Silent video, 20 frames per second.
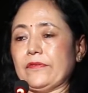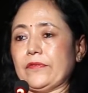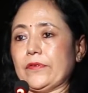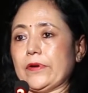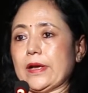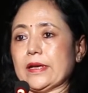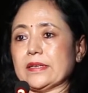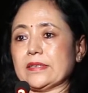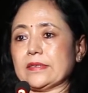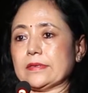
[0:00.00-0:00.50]

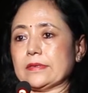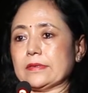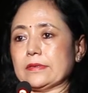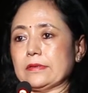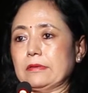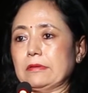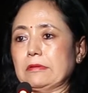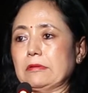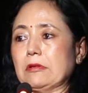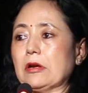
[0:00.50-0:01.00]
for
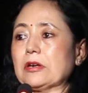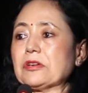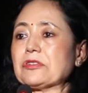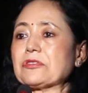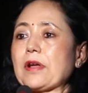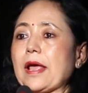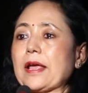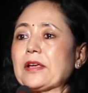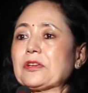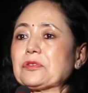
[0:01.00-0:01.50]
us
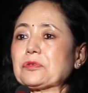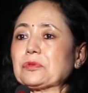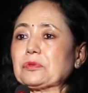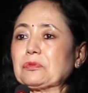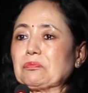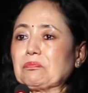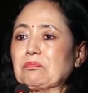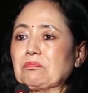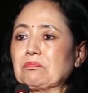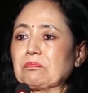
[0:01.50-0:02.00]
not trying to
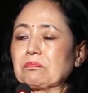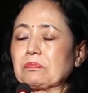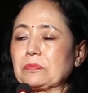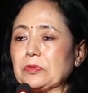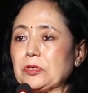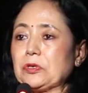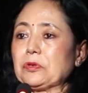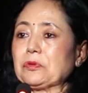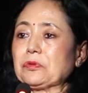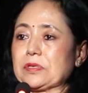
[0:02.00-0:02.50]

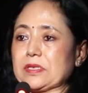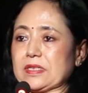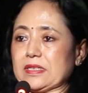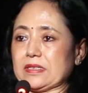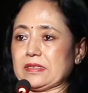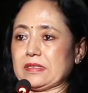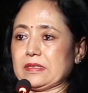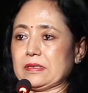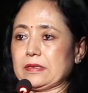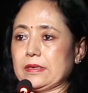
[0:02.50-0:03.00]
use
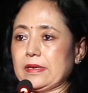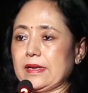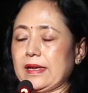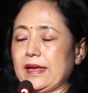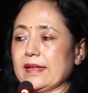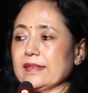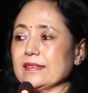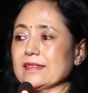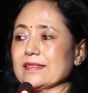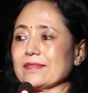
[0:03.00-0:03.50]
it.
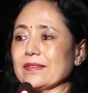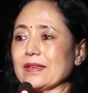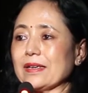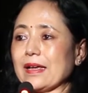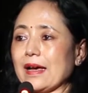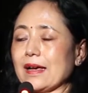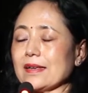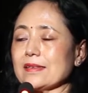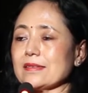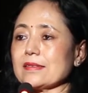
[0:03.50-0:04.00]

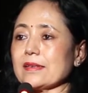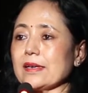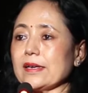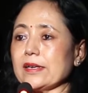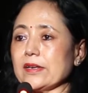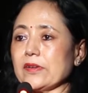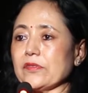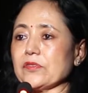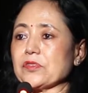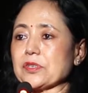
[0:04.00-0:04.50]
It's us
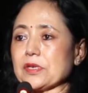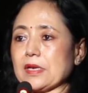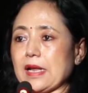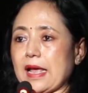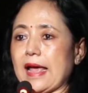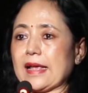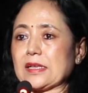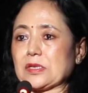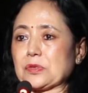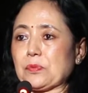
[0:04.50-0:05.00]

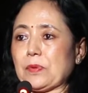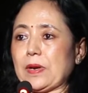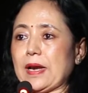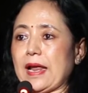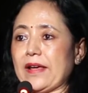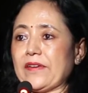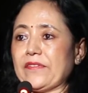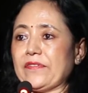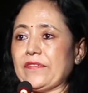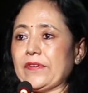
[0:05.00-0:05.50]
individual as well,
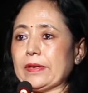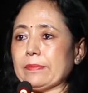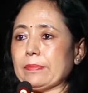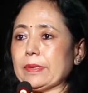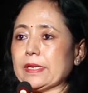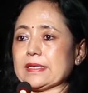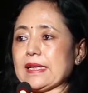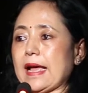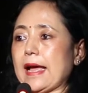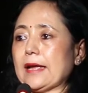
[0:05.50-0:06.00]
I feel,
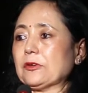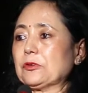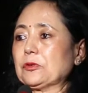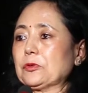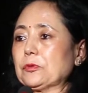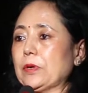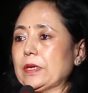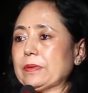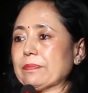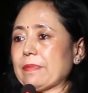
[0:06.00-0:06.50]
because I
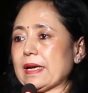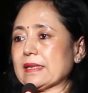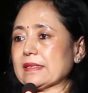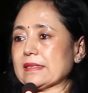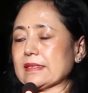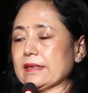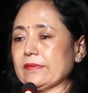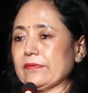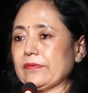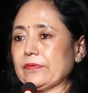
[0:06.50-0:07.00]
don't do it
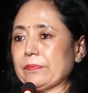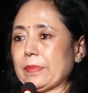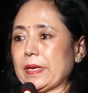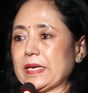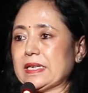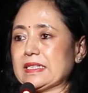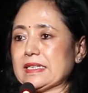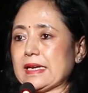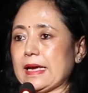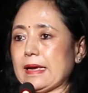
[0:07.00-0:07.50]
myself
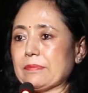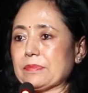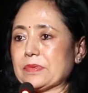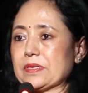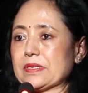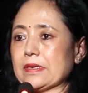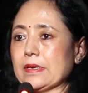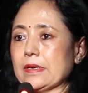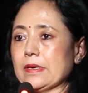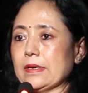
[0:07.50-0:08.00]
many
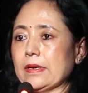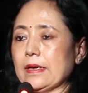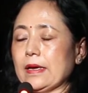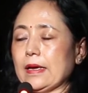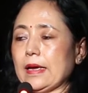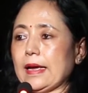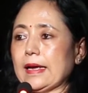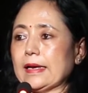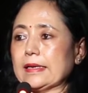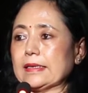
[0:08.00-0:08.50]
times,
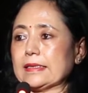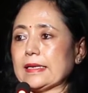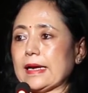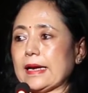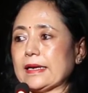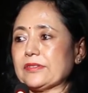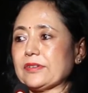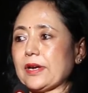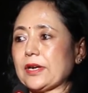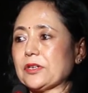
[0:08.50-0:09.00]
and
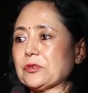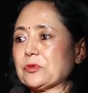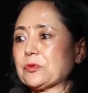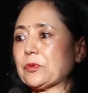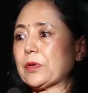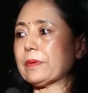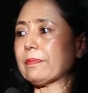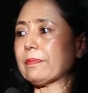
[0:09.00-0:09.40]
I try to do